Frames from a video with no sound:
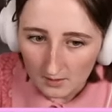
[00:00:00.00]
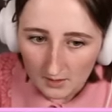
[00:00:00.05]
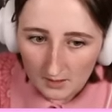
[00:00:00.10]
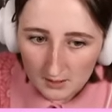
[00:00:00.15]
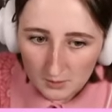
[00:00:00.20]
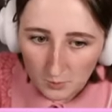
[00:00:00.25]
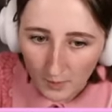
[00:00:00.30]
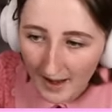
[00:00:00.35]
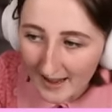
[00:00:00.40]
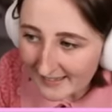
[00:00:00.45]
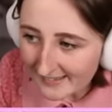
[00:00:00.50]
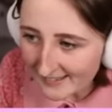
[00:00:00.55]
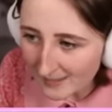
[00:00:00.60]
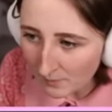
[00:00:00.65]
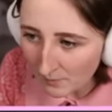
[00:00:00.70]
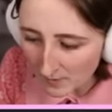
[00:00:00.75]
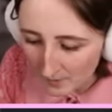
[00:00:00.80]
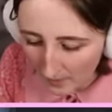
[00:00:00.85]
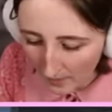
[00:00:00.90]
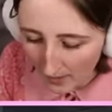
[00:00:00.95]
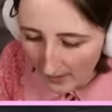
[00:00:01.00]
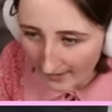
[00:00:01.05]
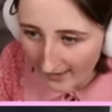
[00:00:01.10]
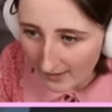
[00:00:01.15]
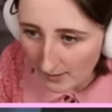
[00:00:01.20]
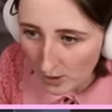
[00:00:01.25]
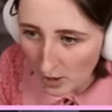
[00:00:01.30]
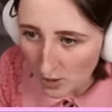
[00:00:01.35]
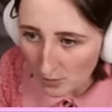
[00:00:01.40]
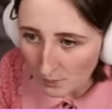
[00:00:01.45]
Wait, someone bought
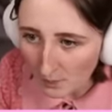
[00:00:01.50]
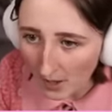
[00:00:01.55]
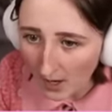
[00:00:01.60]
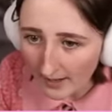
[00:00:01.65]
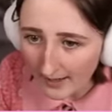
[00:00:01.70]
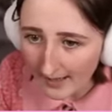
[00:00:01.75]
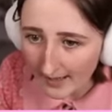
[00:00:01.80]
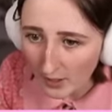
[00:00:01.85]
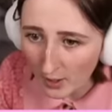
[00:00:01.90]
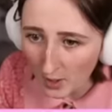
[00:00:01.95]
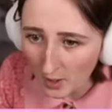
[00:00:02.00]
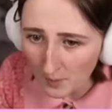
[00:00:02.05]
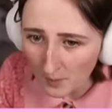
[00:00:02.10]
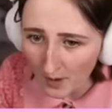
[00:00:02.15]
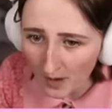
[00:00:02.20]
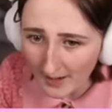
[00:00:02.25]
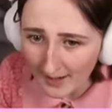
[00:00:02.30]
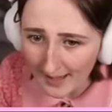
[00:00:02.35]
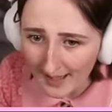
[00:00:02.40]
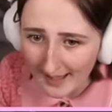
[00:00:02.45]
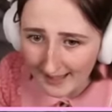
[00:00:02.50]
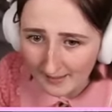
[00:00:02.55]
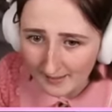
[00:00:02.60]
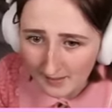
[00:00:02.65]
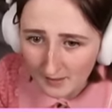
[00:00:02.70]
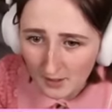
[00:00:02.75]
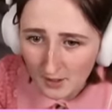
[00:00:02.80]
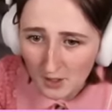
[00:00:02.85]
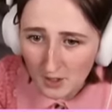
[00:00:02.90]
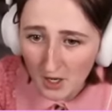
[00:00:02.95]
it! Who bought it? Who bought it?
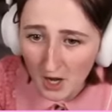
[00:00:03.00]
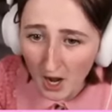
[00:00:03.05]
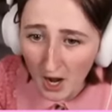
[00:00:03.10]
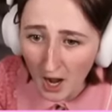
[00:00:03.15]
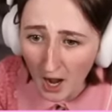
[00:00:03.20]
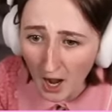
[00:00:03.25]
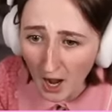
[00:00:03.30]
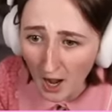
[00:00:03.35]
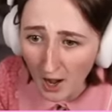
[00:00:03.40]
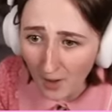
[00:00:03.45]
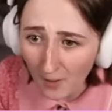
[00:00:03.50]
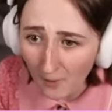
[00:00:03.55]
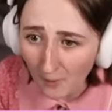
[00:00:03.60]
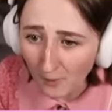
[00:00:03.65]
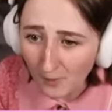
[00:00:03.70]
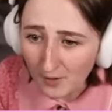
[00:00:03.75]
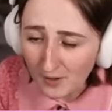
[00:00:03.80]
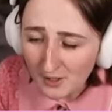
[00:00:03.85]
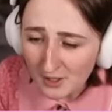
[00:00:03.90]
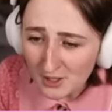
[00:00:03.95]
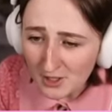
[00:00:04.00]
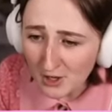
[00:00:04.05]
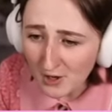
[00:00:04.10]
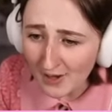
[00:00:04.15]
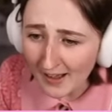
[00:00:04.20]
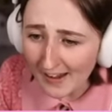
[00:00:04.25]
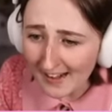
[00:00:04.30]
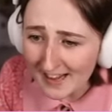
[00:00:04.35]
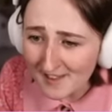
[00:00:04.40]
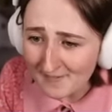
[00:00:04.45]
No! You're
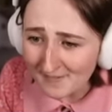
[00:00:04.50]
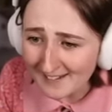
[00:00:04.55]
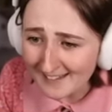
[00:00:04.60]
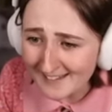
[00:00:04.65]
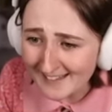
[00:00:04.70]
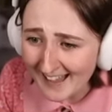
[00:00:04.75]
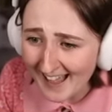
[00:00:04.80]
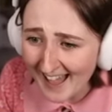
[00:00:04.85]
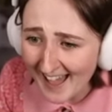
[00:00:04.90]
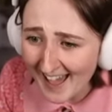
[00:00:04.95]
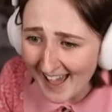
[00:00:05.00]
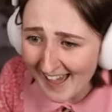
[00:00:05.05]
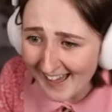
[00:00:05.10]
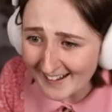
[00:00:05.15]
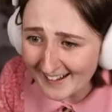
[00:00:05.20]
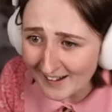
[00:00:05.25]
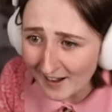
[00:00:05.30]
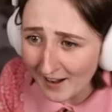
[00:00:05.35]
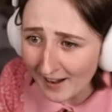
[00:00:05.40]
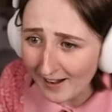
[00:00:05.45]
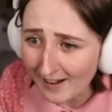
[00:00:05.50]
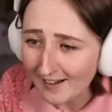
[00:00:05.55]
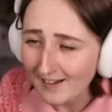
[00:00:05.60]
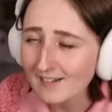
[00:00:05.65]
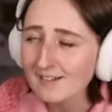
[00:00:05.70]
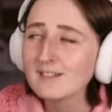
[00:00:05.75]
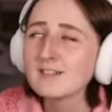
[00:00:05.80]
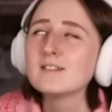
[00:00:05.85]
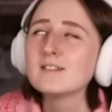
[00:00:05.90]
not even dead!